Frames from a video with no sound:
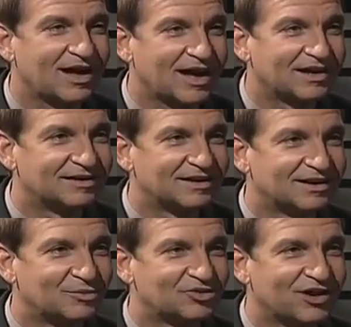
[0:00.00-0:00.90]
and
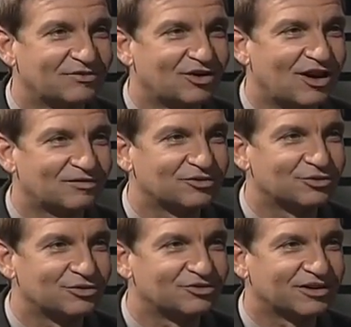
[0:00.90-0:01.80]
what you have to offer
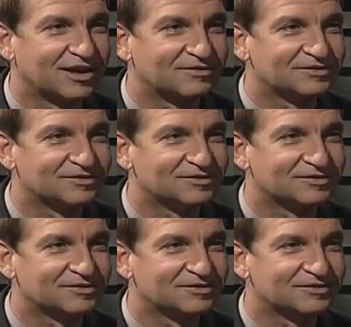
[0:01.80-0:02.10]
through UCF.